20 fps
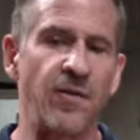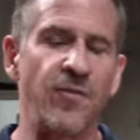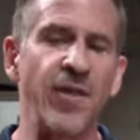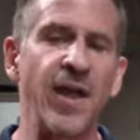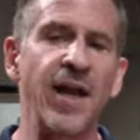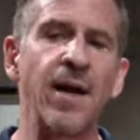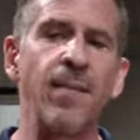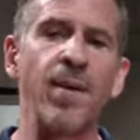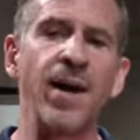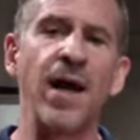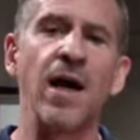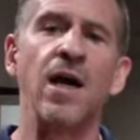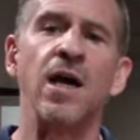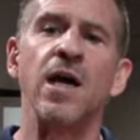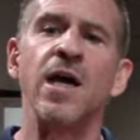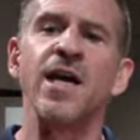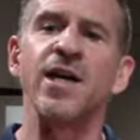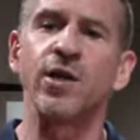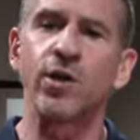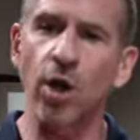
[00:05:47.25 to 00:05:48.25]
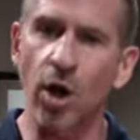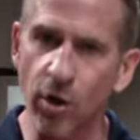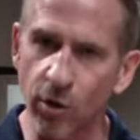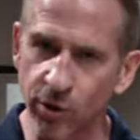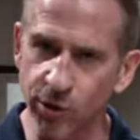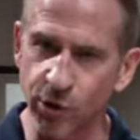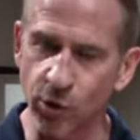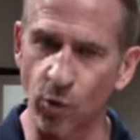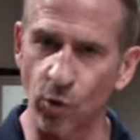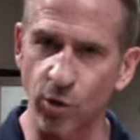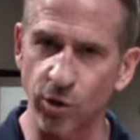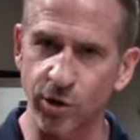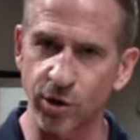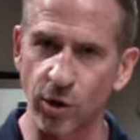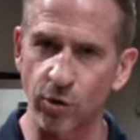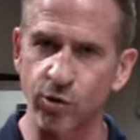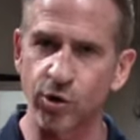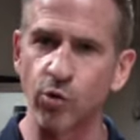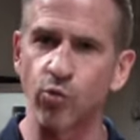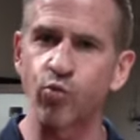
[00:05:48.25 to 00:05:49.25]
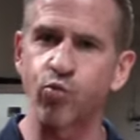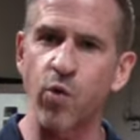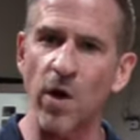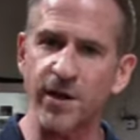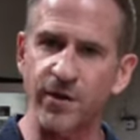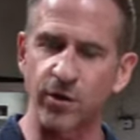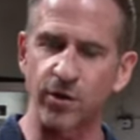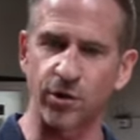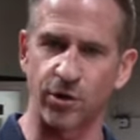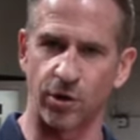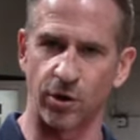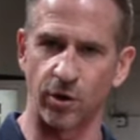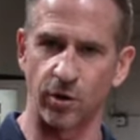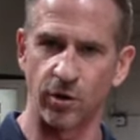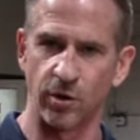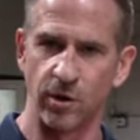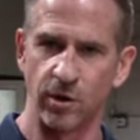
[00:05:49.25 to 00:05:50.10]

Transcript: then I'm going to encourage you also to register